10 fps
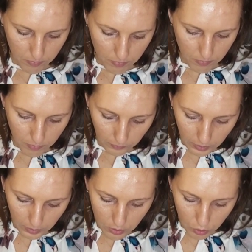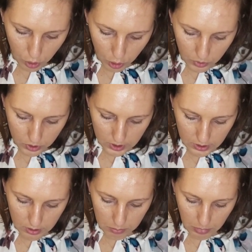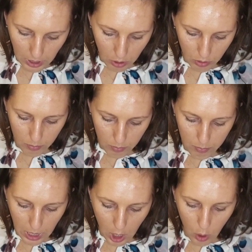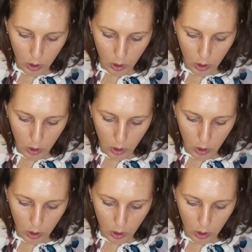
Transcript: normal system power pump.